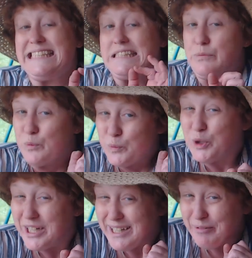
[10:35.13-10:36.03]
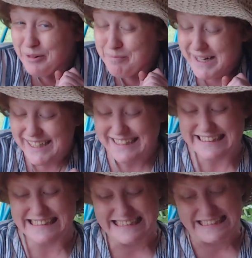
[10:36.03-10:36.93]
Working with
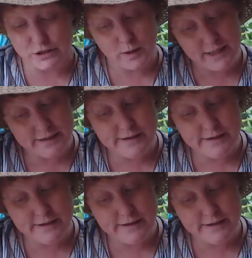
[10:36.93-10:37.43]
men to end